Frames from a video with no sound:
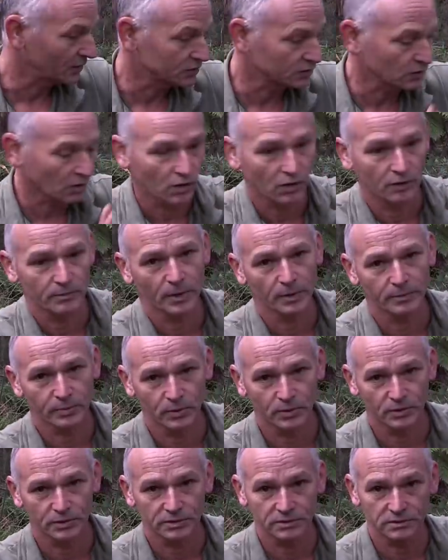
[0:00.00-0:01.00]
the time I
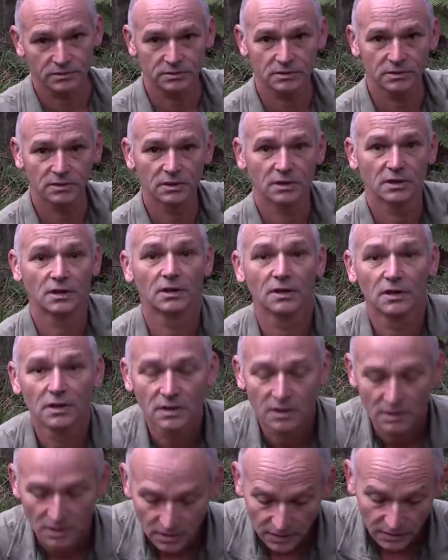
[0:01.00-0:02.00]
bought
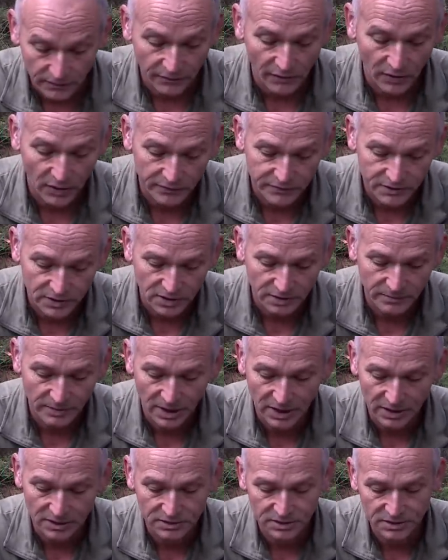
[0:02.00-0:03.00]
the 5D
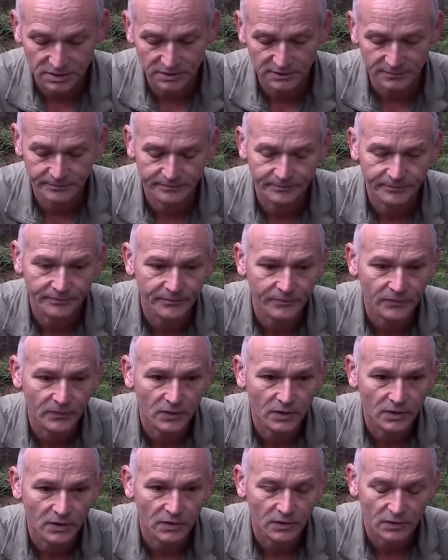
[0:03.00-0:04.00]
Mark II,
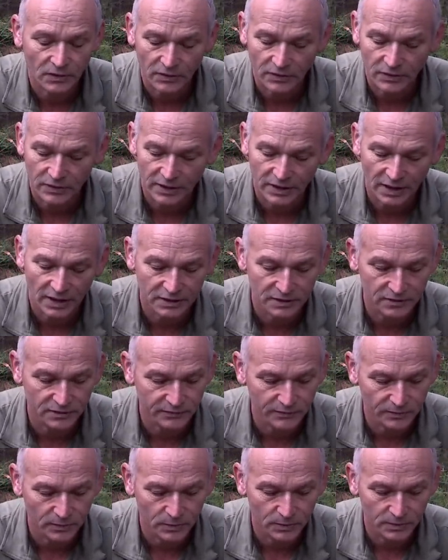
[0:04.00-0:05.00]
I could only
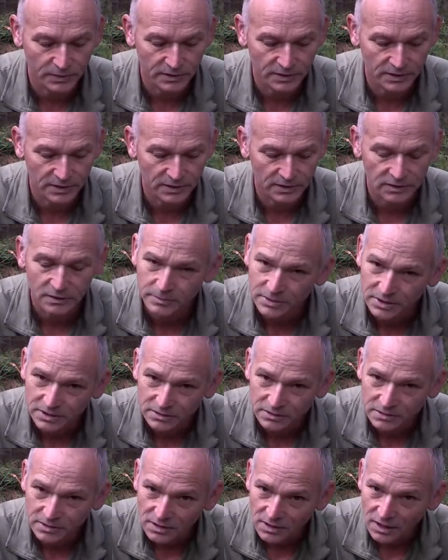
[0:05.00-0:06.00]
afford a little bit
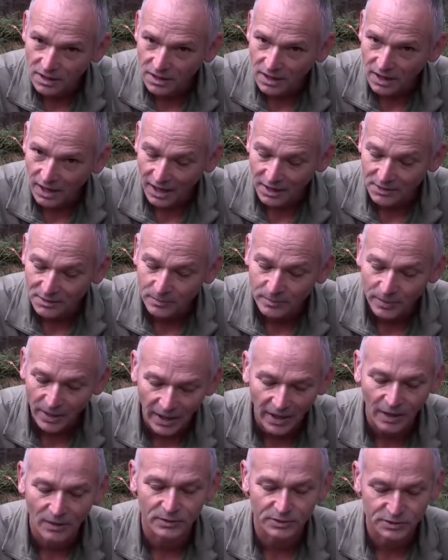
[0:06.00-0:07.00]

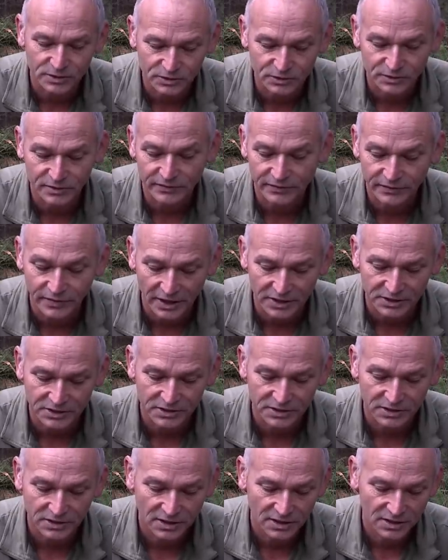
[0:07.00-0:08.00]
underpowered sort of
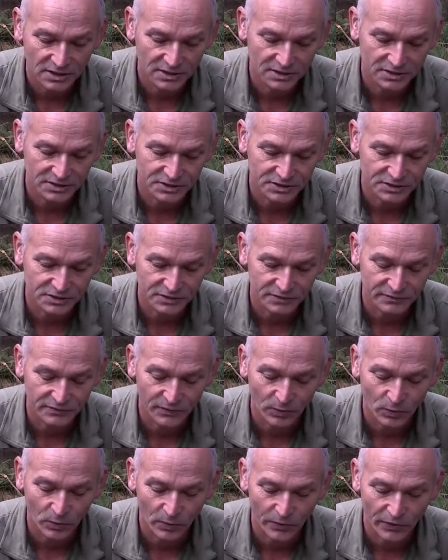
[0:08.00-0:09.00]
flash. This is the
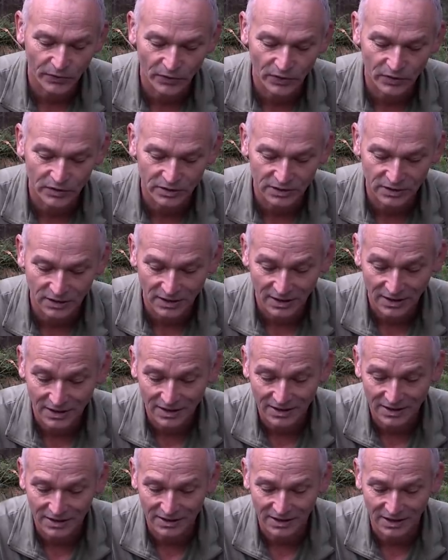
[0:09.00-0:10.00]
430
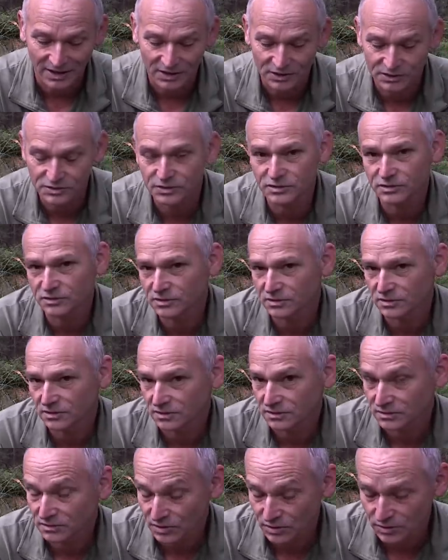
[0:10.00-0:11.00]

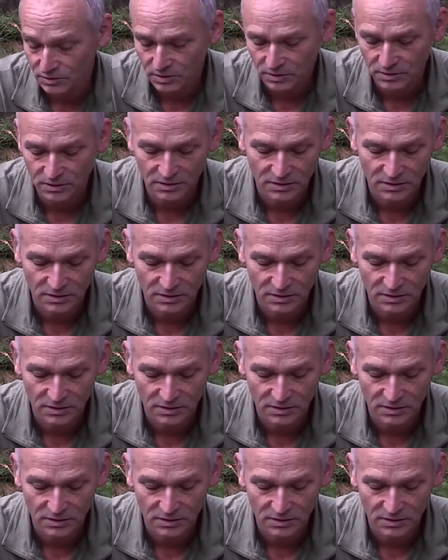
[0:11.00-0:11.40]
EX2,